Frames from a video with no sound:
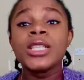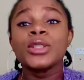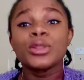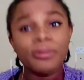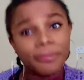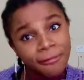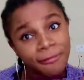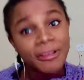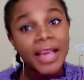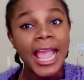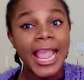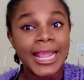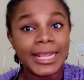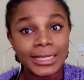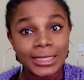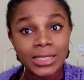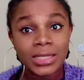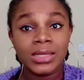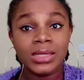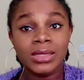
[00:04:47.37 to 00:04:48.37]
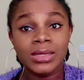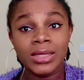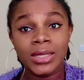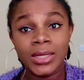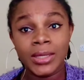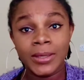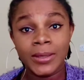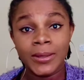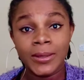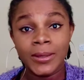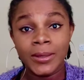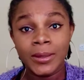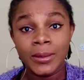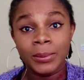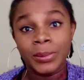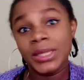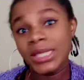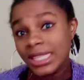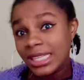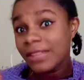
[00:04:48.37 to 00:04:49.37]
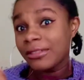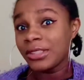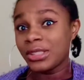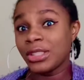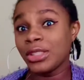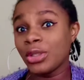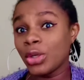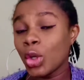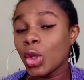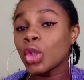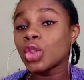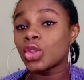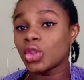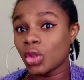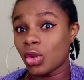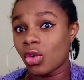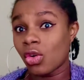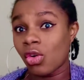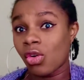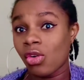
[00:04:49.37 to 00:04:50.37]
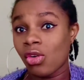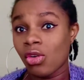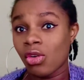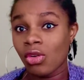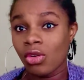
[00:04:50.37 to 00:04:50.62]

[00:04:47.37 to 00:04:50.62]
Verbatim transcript: fight. Perché avete rotto!